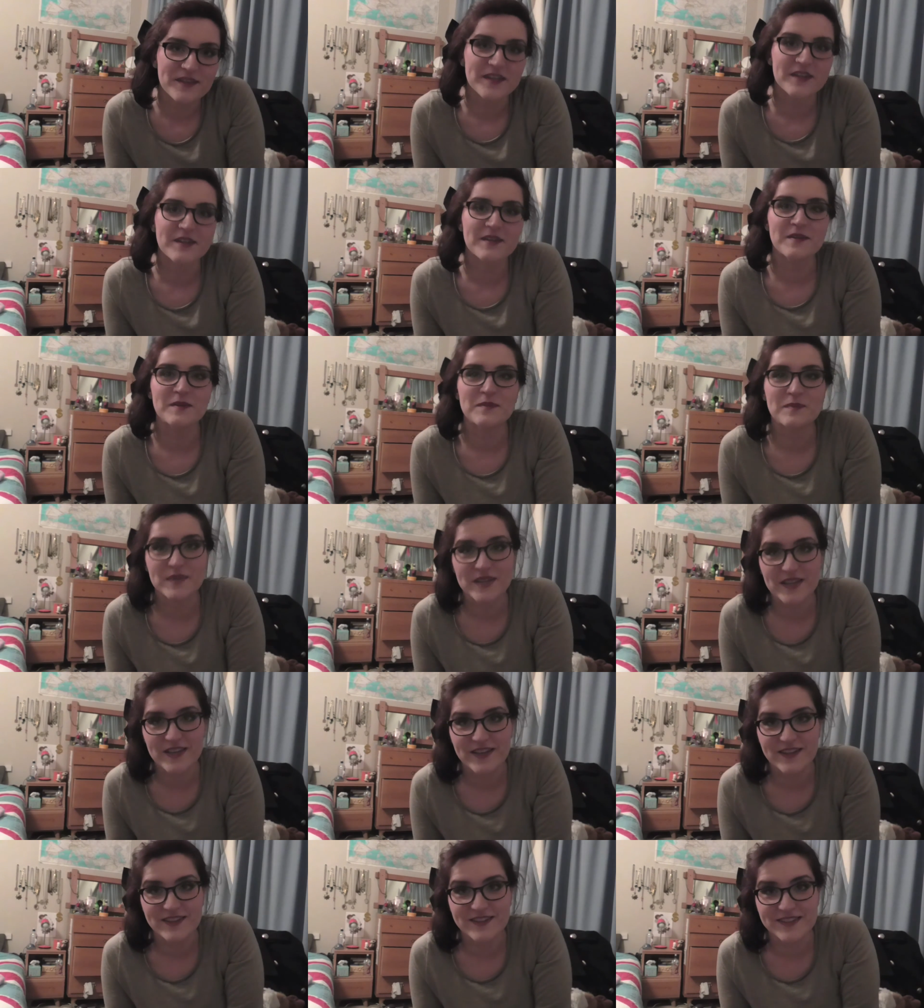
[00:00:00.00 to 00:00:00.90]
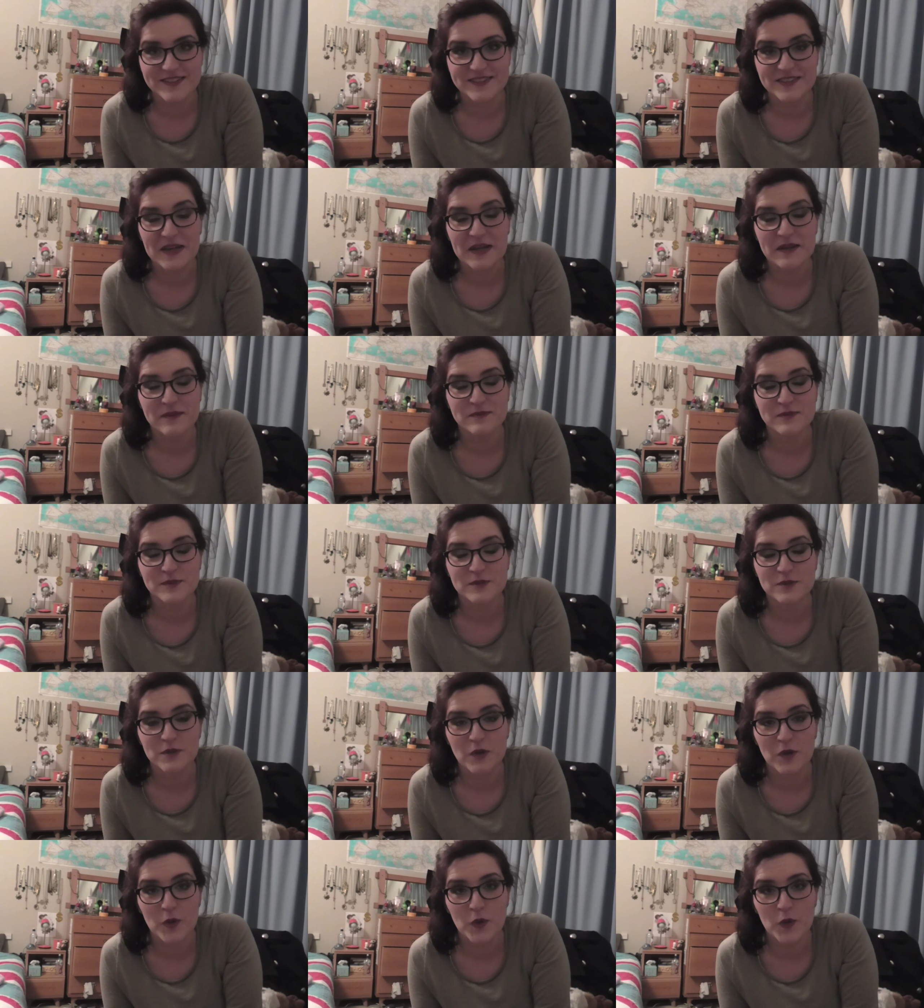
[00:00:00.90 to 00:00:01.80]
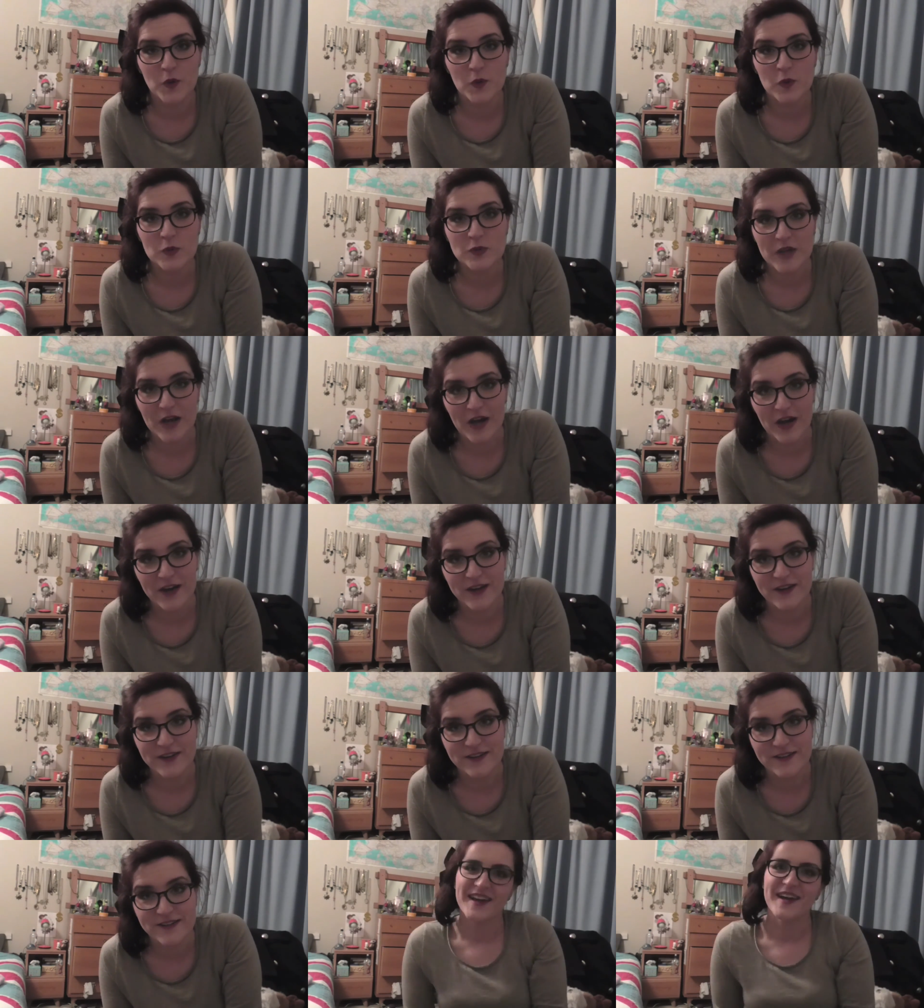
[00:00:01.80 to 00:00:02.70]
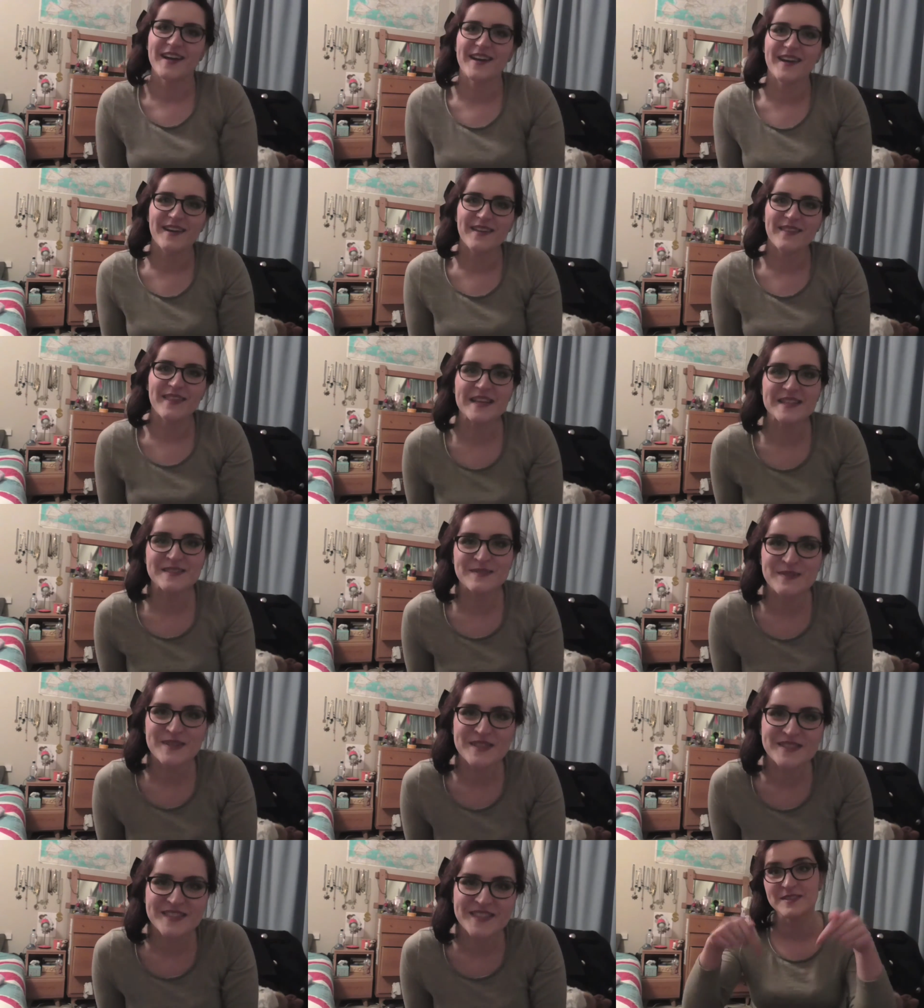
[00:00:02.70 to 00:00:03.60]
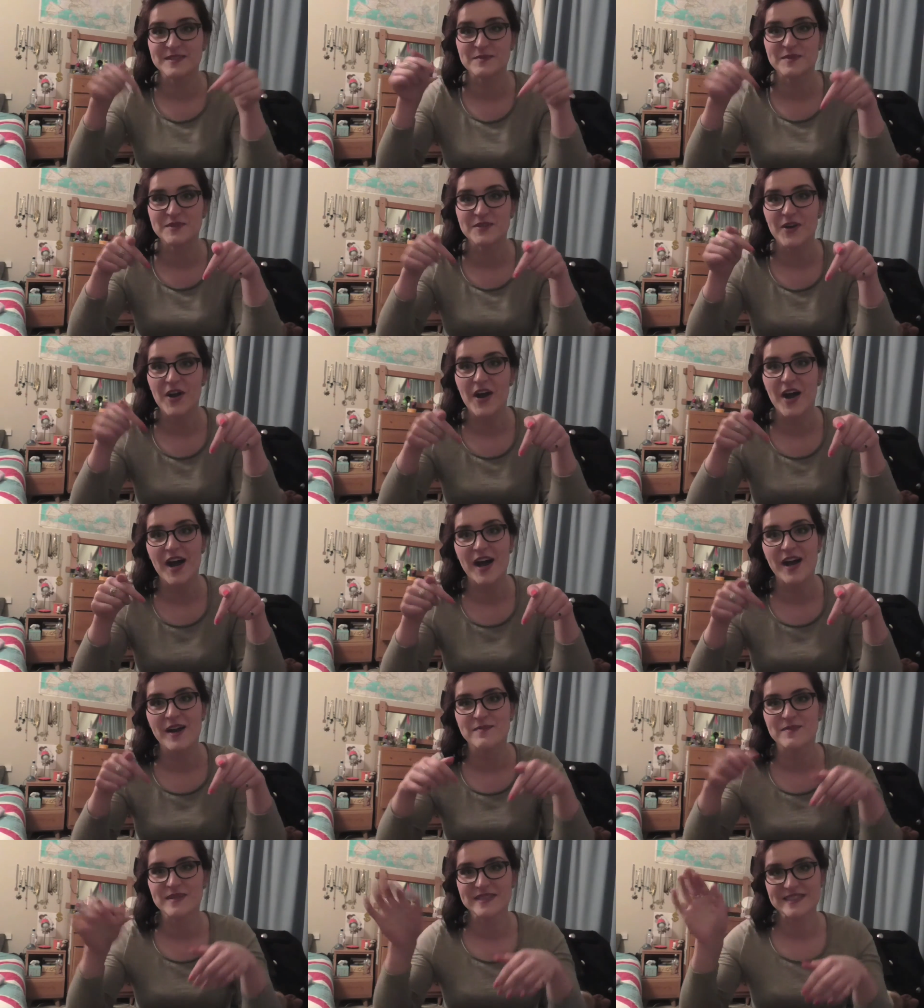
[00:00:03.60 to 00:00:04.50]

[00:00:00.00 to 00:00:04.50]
and go to bed because I'm so tired. Uh, thanks for watching. Subscribe.